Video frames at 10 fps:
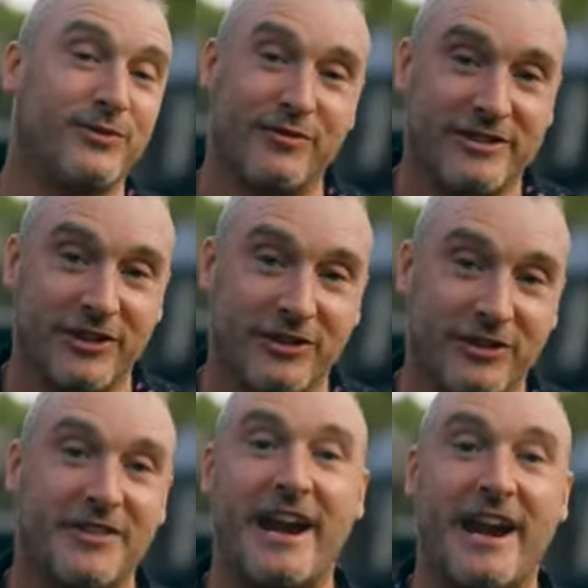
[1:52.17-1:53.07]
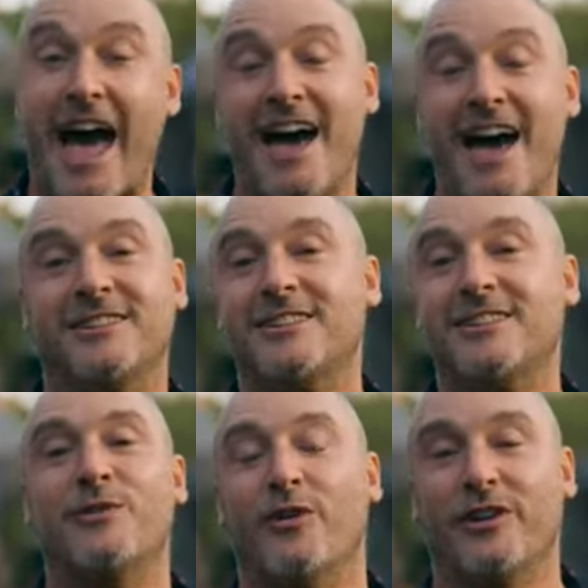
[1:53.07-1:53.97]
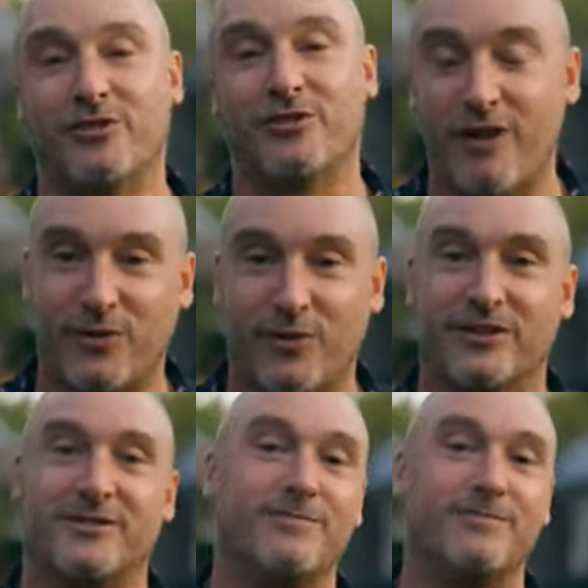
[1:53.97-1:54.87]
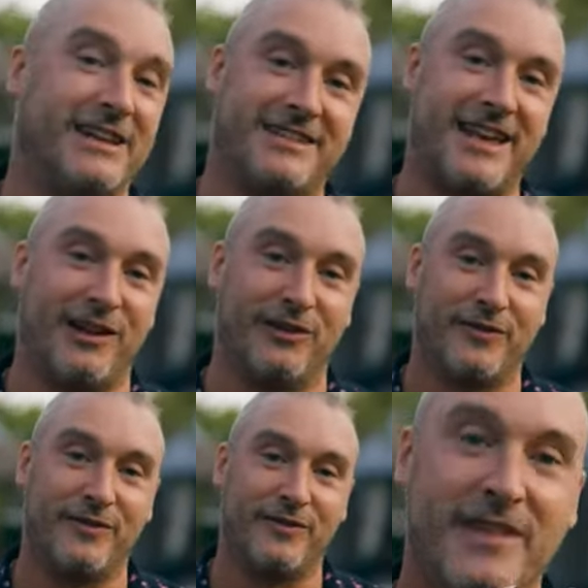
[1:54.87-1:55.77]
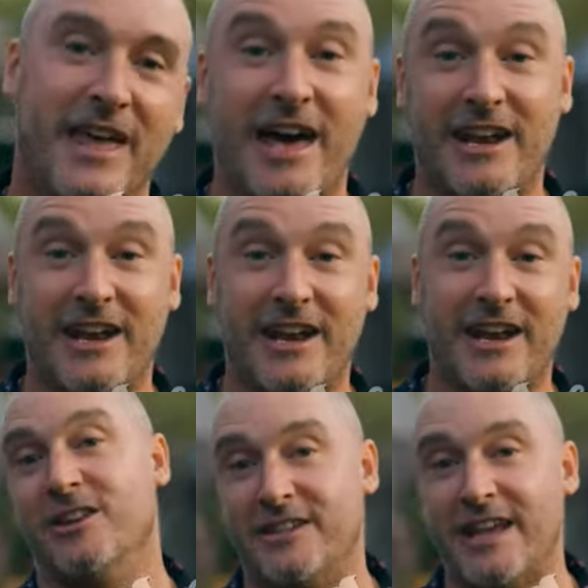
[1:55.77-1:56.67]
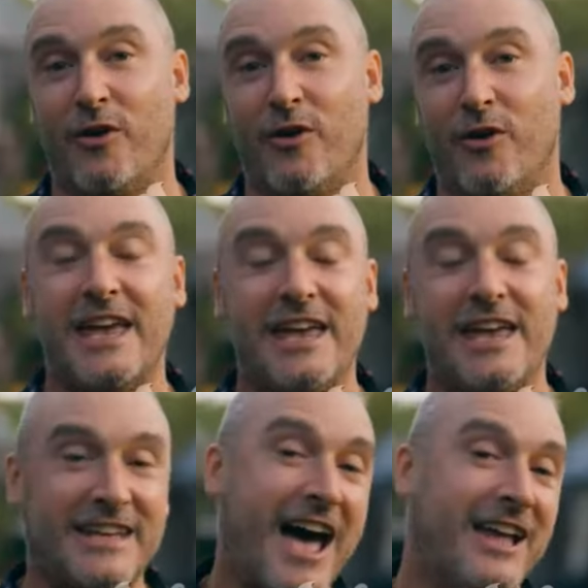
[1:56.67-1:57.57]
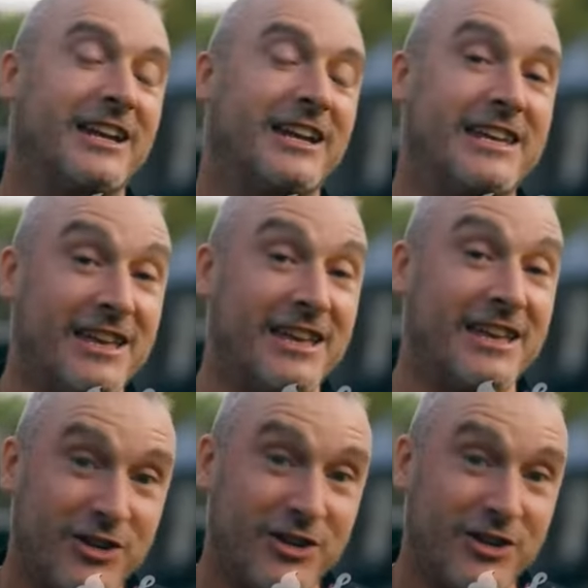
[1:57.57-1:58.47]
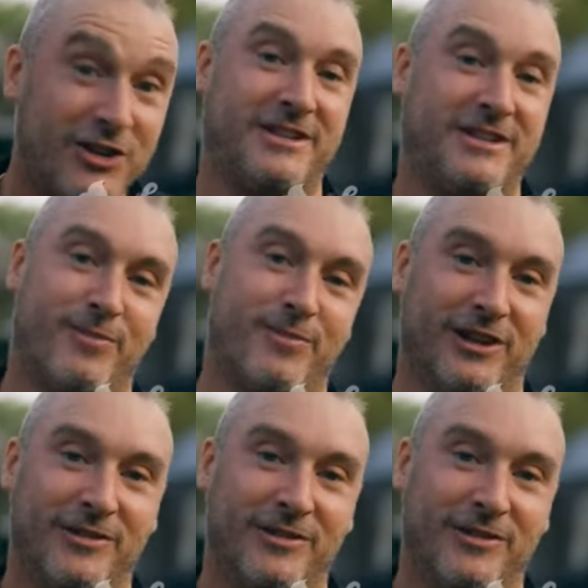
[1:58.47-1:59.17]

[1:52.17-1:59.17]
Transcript: with the results that I had to see what the crack was myself. And as it turns out, it's actually super simple.